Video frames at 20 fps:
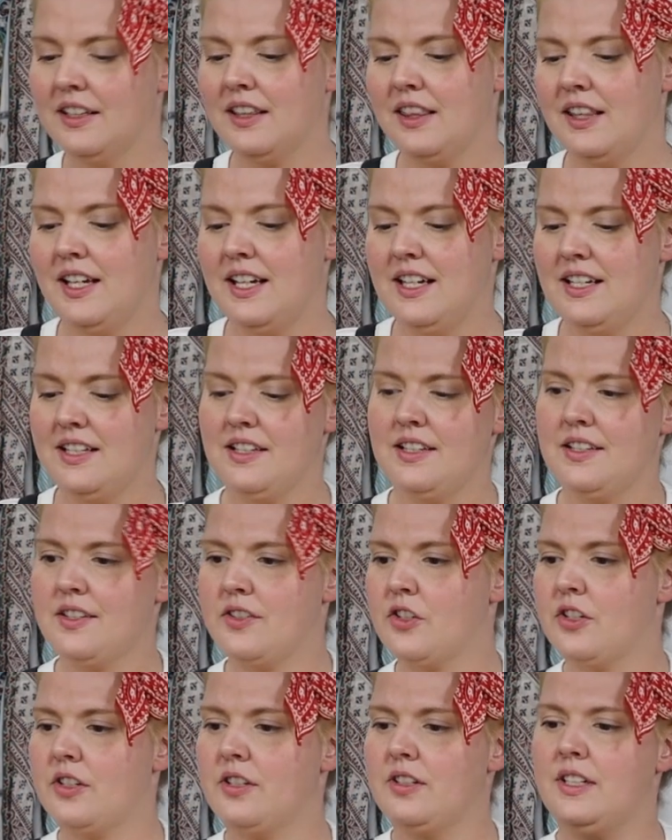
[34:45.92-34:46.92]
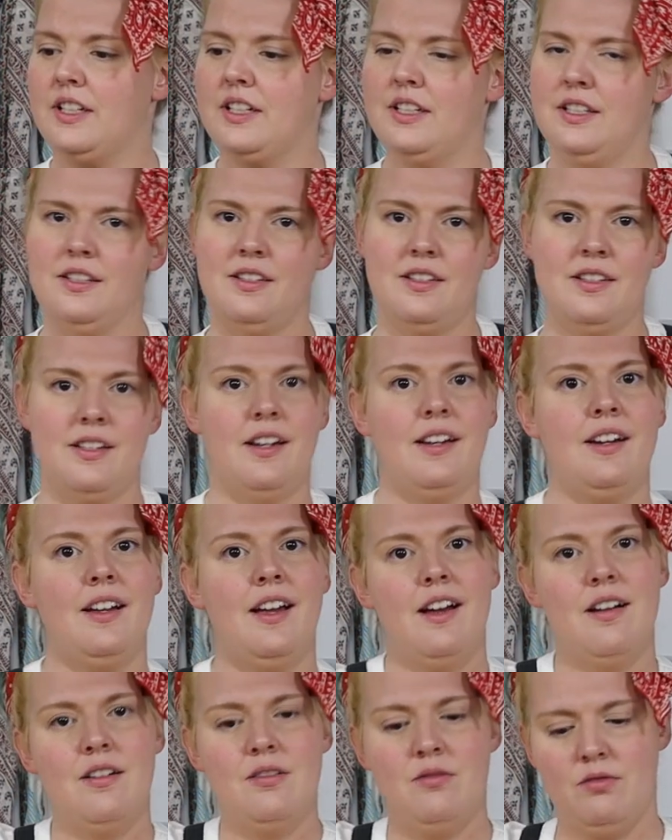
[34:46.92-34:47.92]
Let's turn it inside
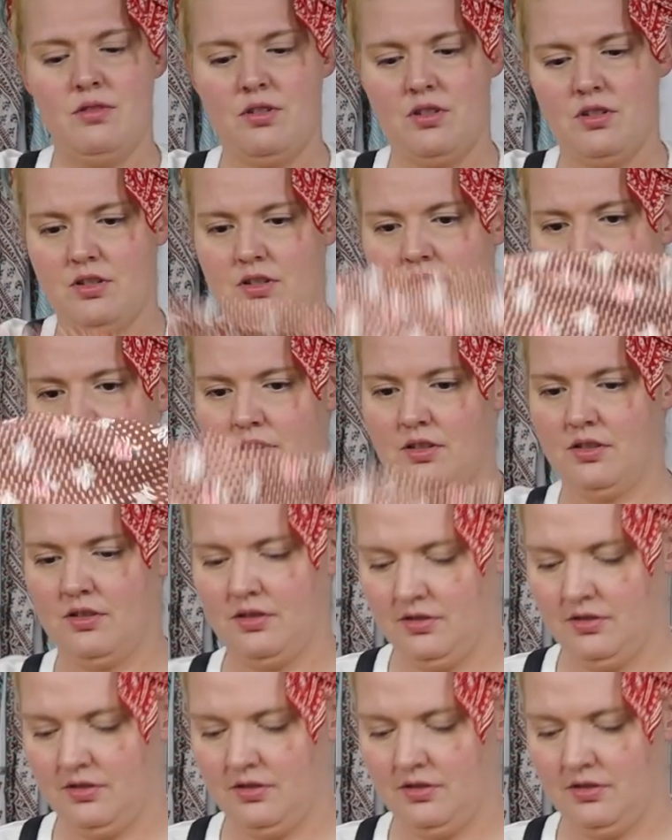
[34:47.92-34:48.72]
out